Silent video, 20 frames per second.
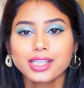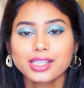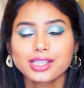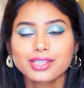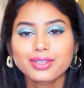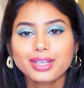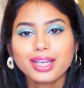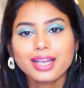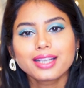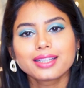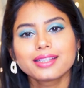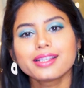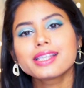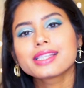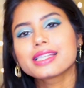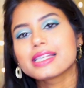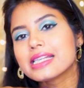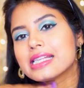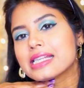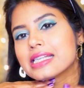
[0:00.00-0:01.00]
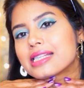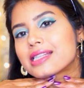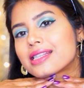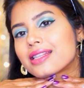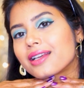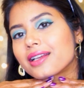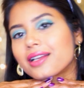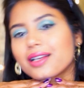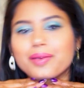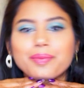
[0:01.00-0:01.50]
So yeah, this is
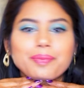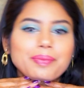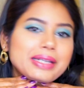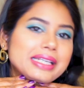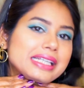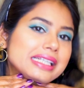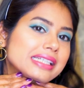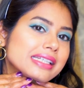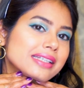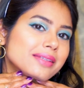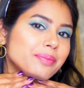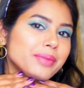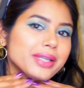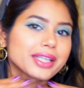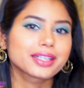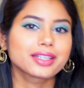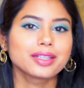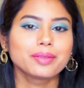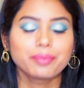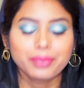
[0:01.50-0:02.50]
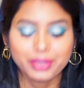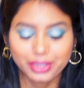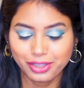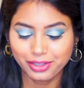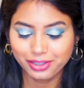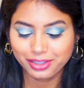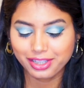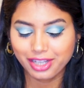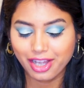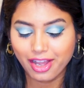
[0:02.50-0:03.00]
the completed makeup
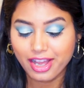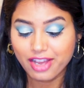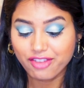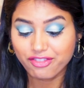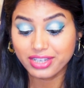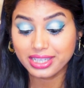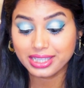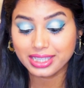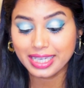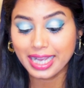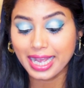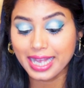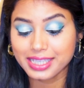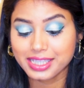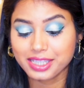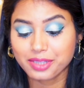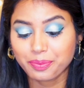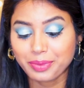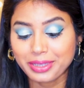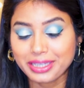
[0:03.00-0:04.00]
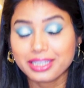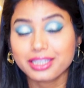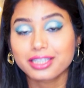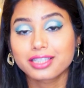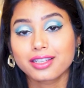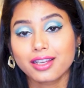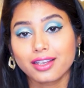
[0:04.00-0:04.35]
look, which has been